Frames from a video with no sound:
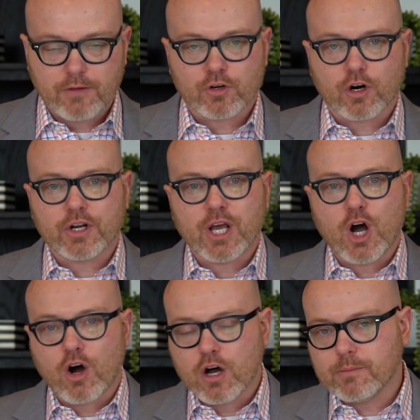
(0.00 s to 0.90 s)
If you're already
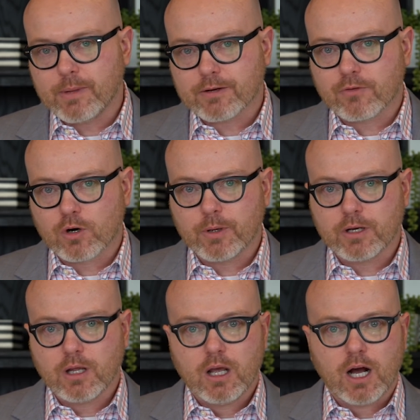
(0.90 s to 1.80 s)
on
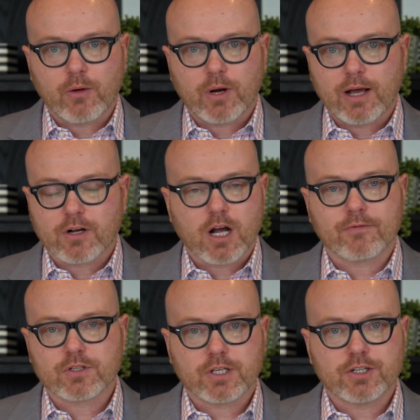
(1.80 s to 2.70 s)
metformin, I would have a
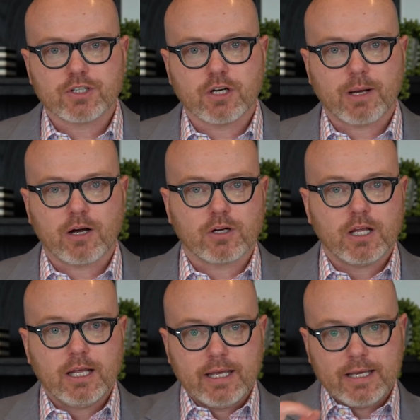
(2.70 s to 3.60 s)
conversation
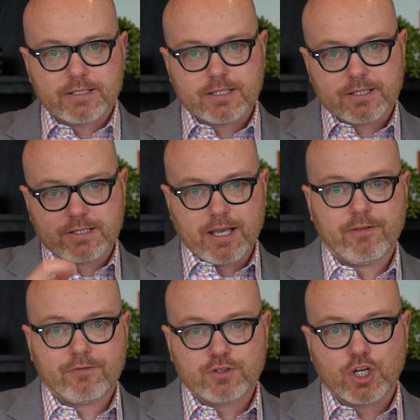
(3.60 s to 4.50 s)
about, is it
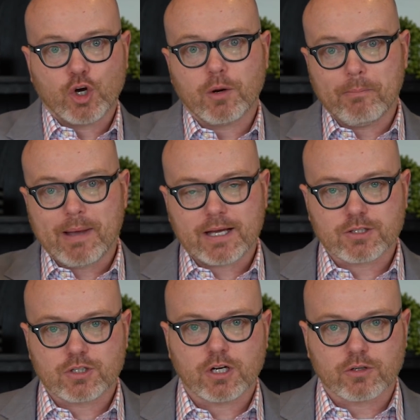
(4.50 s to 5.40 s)
safe to go to
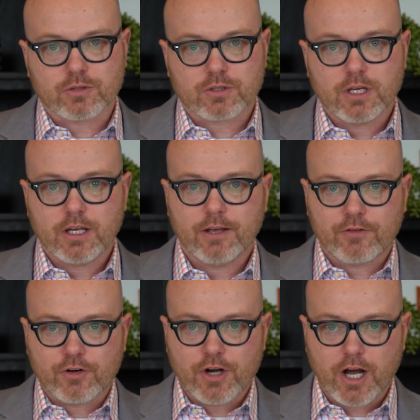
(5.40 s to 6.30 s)
max dose?
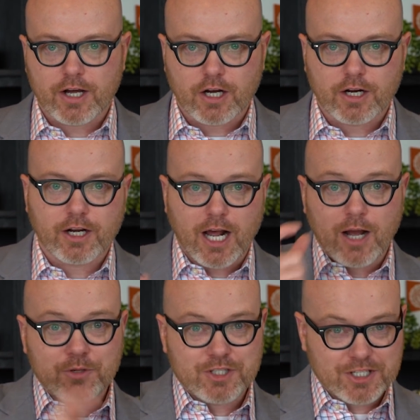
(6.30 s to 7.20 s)
If you're not on it,
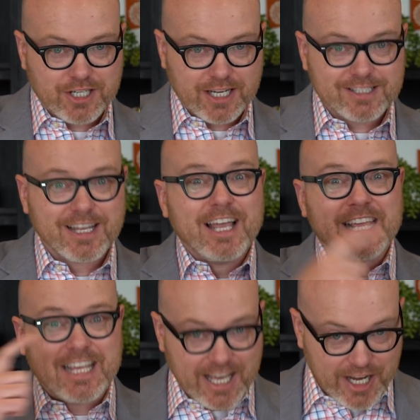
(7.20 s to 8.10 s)
I would suggest
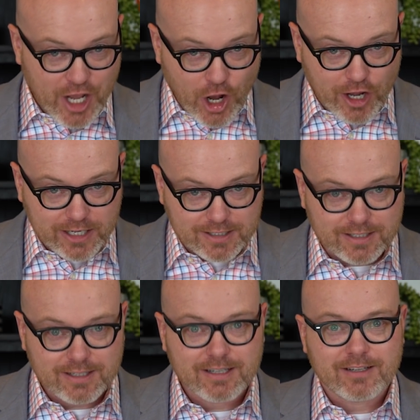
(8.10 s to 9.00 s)
getting on
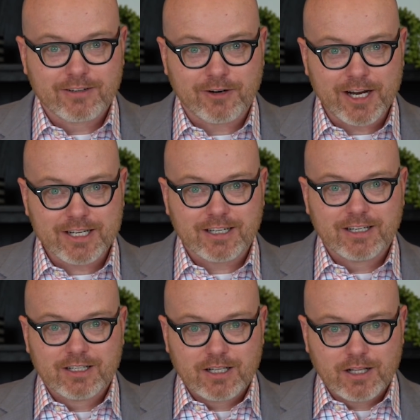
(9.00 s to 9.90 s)
it, right?
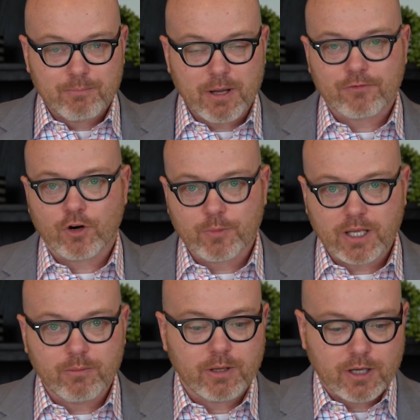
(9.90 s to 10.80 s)

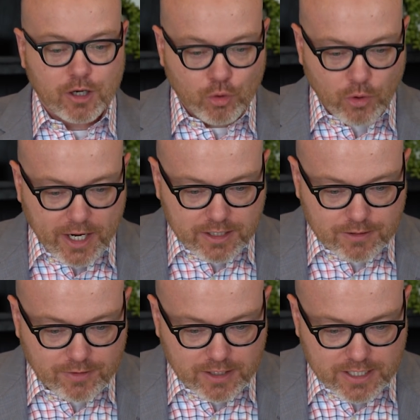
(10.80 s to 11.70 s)
Metformin can be a great,
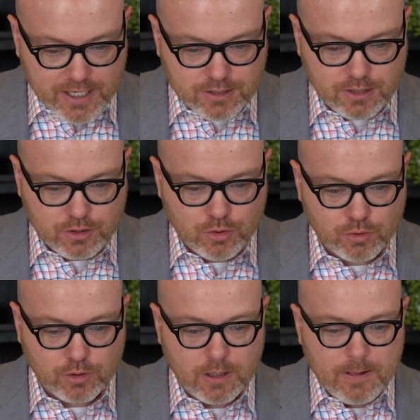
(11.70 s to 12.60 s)
fantastic
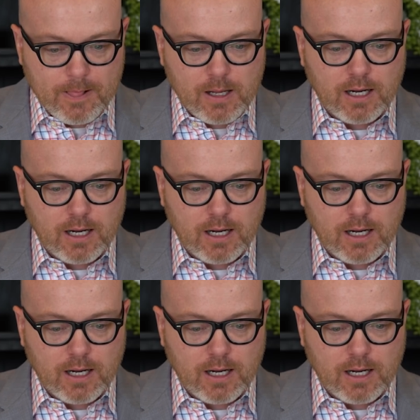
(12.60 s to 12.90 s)
tool.